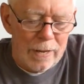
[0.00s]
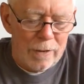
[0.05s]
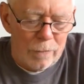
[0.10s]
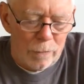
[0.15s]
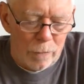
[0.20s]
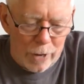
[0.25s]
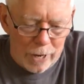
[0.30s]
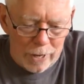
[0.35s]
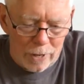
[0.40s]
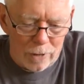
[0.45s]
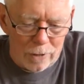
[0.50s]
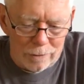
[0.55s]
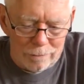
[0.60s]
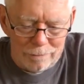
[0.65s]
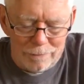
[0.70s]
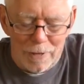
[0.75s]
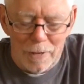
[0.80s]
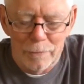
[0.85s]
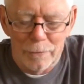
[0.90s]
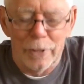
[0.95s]

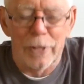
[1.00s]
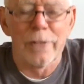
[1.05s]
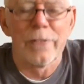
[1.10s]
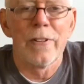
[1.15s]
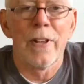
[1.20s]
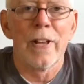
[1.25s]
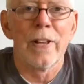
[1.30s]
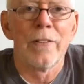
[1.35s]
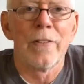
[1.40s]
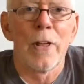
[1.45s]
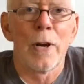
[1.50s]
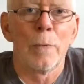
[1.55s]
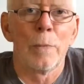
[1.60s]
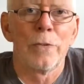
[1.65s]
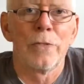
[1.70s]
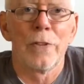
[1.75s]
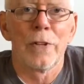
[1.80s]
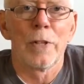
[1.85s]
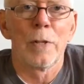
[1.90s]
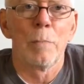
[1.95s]
Well, I'm going to tell you that it
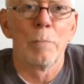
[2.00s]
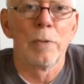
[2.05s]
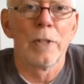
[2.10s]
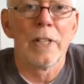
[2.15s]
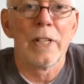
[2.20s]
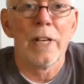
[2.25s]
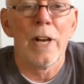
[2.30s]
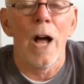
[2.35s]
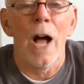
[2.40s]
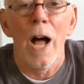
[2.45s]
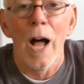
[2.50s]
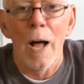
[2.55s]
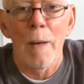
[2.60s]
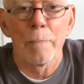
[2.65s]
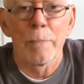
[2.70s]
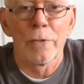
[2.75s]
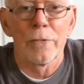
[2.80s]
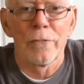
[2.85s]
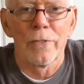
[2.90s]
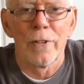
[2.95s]
was the complete
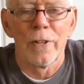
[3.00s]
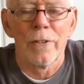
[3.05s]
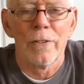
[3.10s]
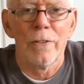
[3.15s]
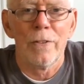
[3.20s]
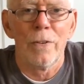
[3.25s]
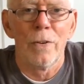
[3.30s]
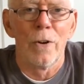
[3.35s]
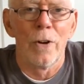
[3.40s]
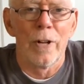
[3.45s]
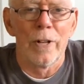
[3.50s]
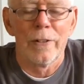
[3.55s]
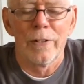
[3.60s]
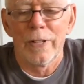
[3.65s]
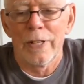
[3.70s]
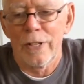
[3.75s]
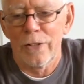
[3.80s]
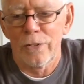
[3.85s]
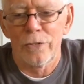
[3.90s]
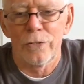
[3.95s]
opposite on
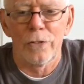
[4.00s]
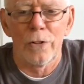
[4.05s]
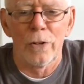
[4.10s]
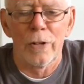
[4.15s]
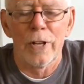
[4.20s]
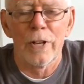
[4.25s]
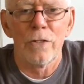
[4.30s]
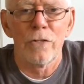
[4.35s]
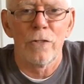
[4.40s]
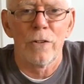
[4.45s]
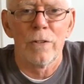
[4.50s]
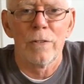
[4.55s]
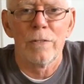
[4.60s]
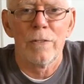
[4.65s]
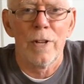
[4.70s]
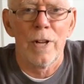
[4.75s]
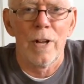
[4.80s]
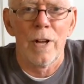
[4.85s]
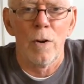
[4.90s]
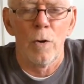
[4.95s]
the installation
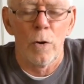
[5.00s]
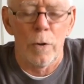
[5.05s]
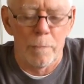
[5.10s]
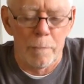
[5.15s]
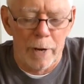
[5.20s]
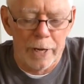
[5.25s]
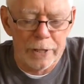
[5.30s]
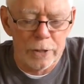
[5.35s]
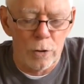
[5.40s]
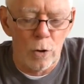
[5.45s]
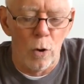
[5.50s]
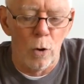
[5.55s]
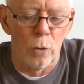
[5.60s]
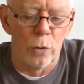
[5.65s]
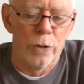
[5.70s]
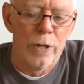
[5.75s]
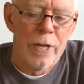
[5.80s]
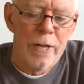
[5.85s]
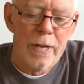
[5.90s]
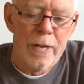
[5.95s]
on my
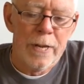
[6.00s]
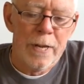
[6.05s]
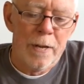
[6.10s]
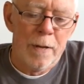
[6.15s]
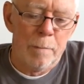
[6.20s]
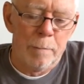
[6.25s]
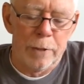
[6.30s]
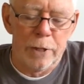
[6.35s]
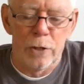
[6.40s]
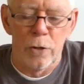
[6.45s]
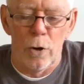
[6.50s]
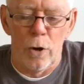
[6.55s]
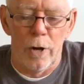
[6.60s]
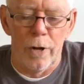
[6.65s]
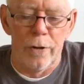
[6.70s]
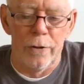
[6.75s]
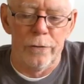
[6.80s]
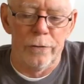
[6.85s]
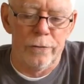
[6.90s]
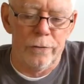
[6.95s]
Colt,
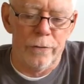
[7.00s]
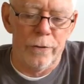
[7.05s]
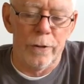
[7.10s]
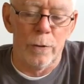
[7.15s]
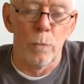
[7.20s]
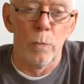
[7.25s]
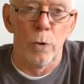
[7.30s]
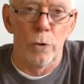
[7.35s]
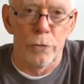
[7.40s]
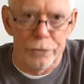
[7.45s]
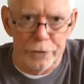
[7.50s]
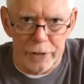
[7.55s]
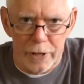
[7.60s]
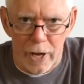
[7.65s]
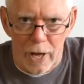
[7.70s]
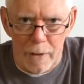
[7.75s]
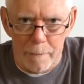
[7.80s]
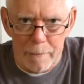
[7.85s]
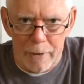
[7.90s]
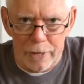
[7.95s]
because the Wilson
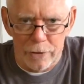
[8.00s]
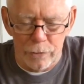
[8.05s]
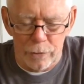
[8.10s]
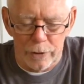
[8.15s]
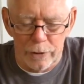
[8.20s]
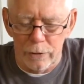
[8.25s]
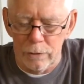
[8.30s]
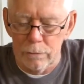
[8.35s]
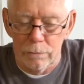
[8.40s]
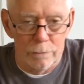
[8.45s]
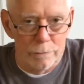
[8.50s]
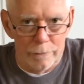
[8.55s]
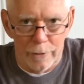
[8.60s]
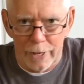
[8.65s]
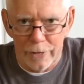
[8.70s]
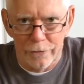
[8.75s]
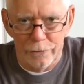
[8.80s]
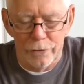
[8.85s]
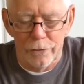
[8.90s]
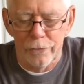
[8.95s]
Combat trigger,
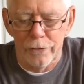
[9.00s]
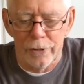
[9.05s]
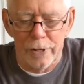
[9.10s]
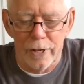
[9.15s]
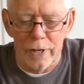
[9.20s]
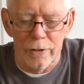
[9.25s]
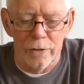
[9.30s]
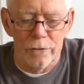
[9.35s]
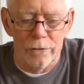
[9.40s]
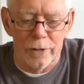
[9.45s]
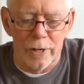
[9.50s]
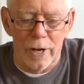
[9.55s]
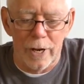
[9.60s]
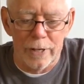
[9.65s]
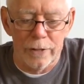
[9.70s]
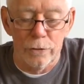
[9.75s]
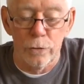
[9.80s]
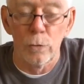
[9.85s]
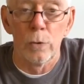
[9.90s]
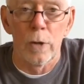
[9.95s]
nice as it is, and
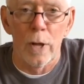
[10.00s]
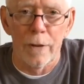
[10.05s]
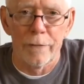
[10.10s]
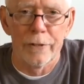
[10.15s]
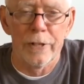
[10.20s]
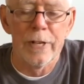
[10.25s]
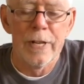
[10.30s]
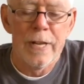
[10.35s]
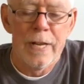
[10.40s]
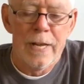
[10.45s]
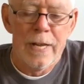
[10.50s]
I do love it,